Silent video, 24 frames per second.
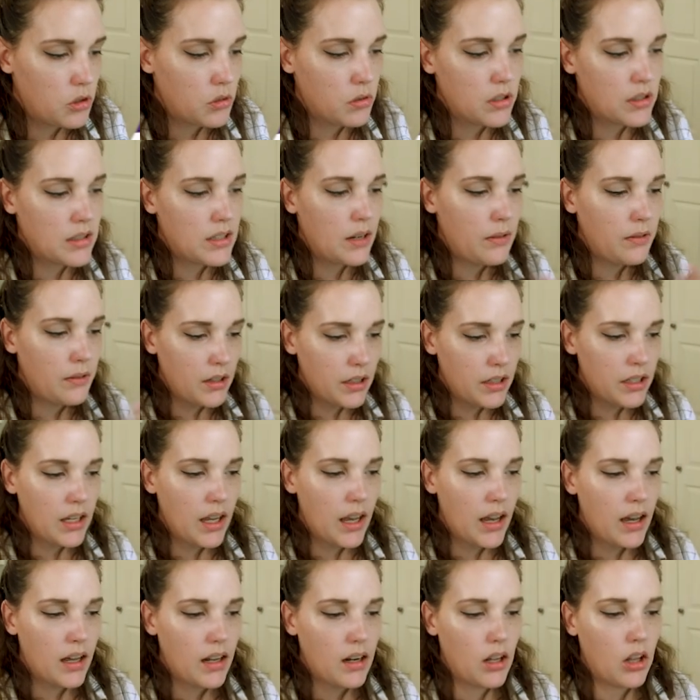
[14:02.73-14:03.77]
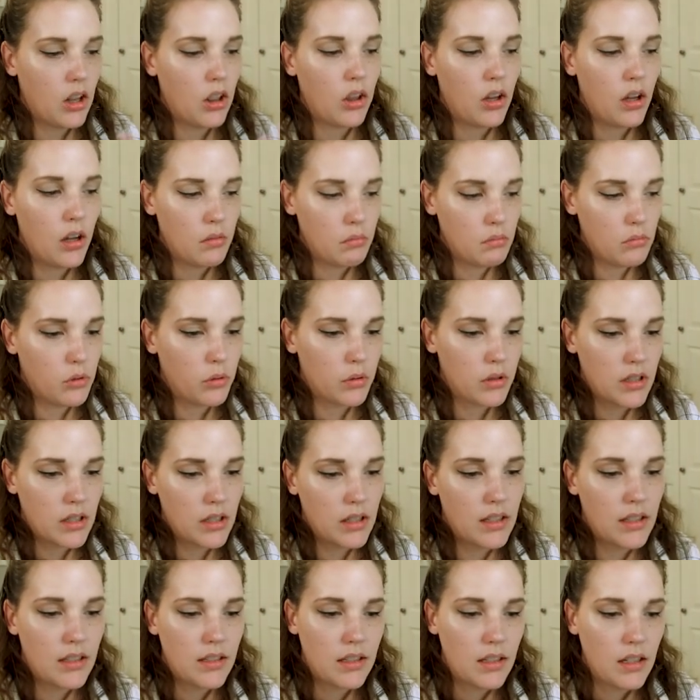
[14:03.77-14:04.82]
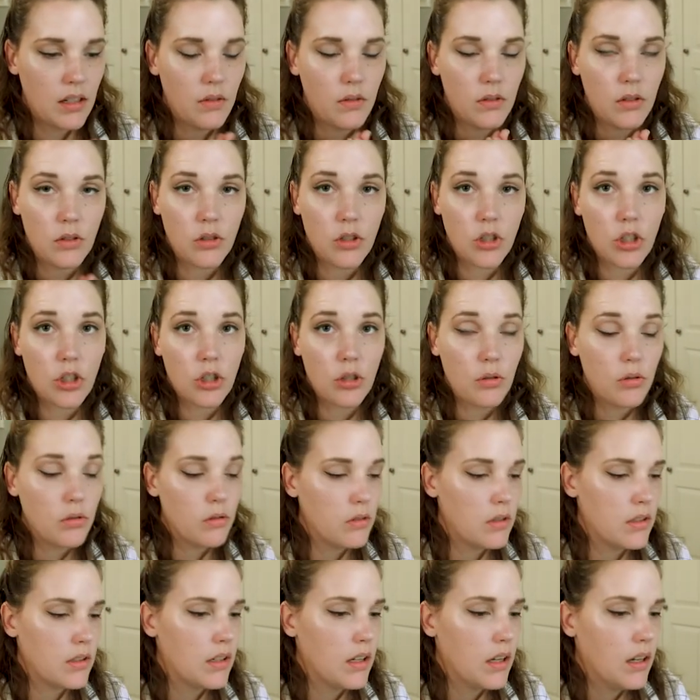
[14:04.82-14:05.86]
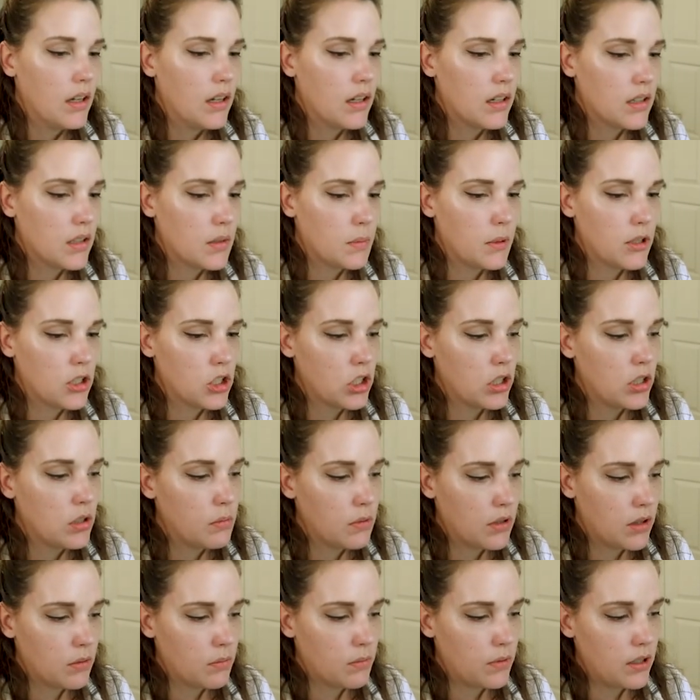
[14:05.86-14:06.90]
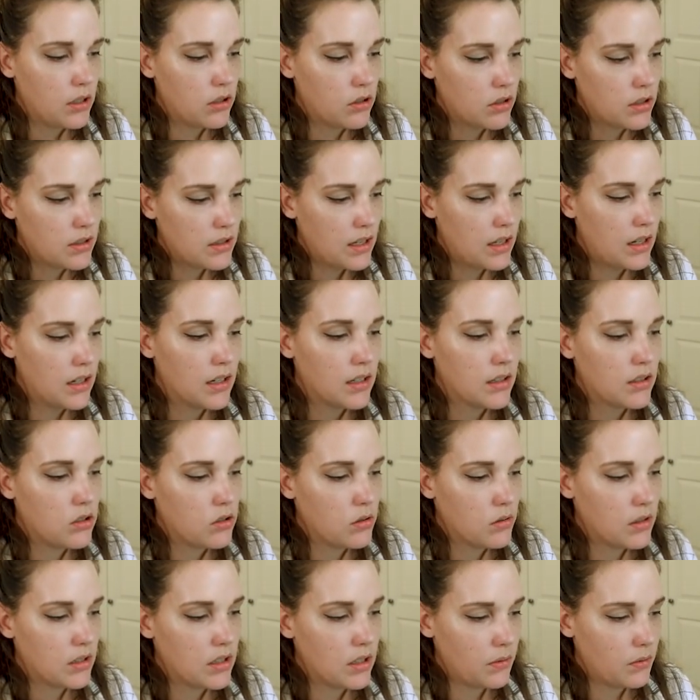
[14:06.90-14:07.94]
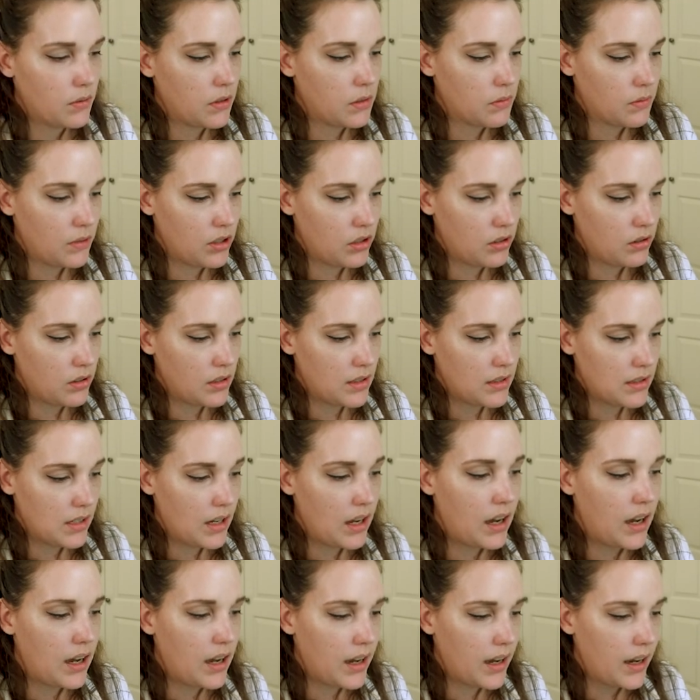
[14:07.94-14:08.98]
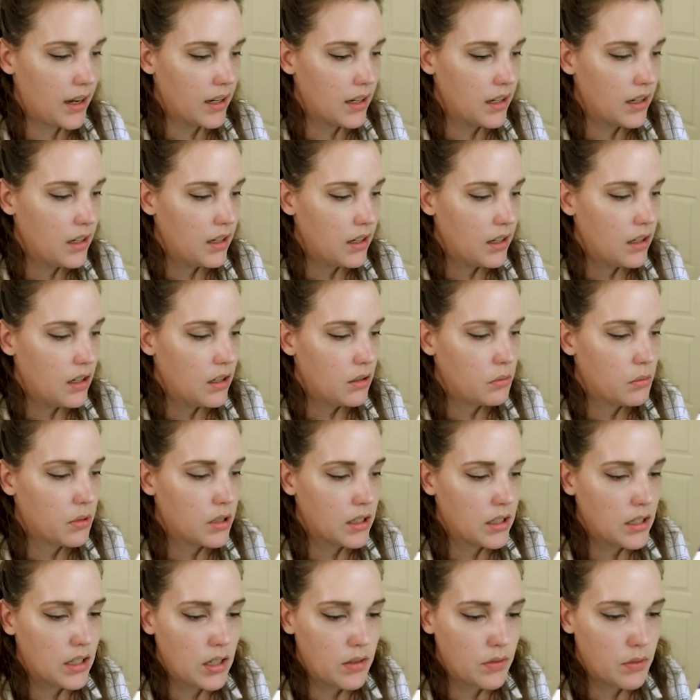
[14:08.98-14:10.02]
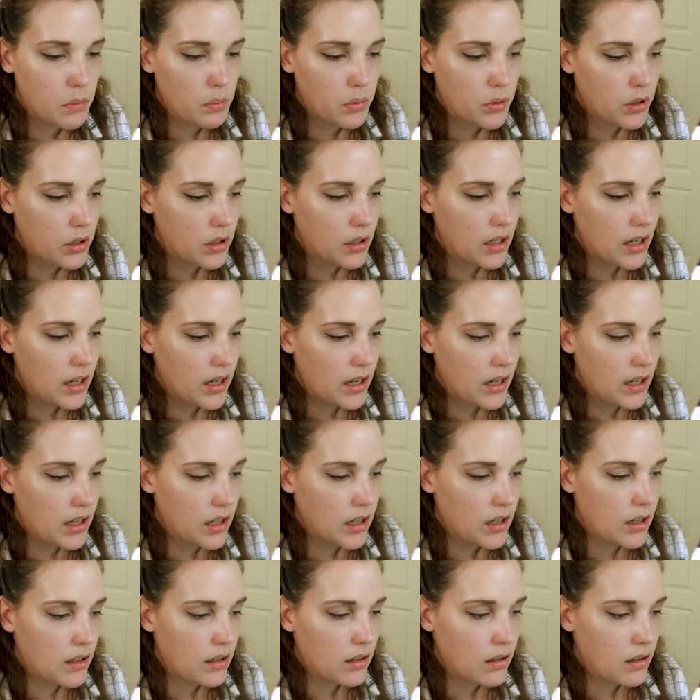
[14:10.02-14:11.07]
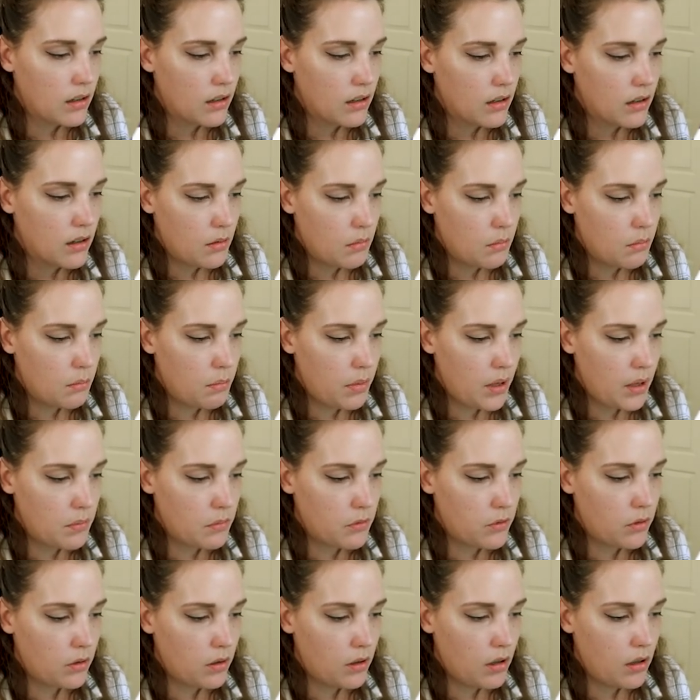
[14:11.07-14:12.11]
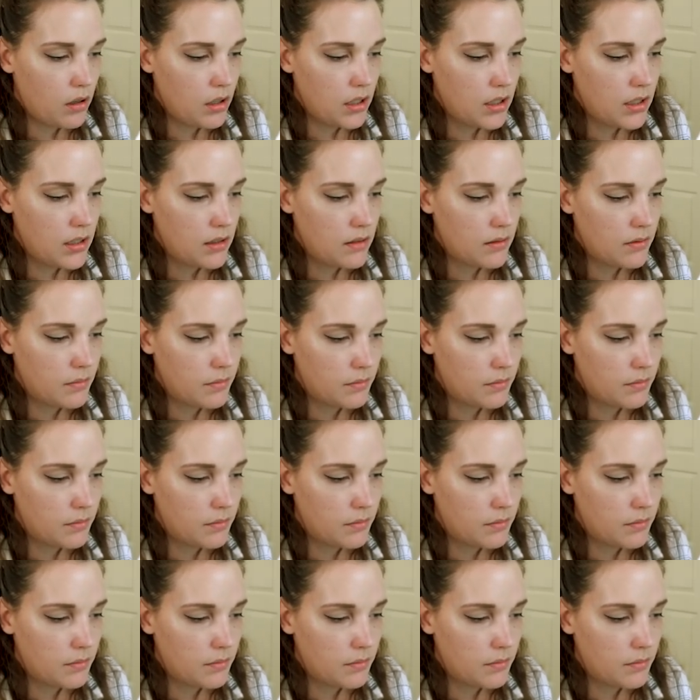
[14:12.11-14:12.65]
can definitely add a lot more to this if you choose, especially with the render settings. You can definitely render this high. We can even put a bevel on it.